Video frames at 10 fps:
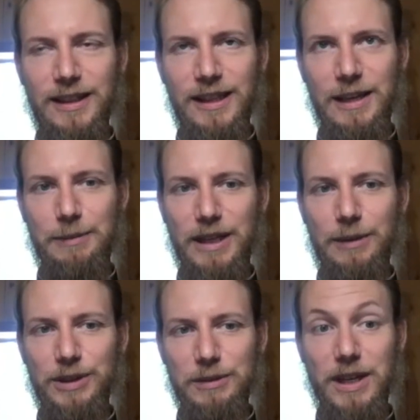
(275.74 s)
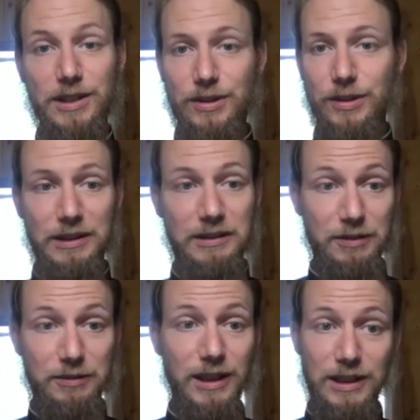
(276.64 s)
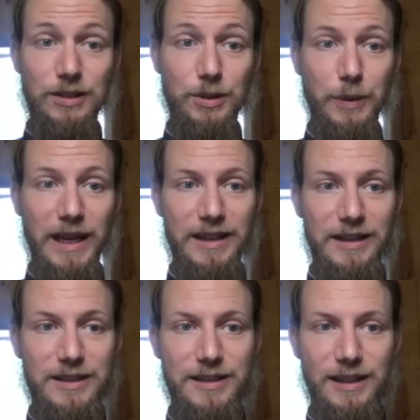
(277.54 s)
being able to minister in really new ways.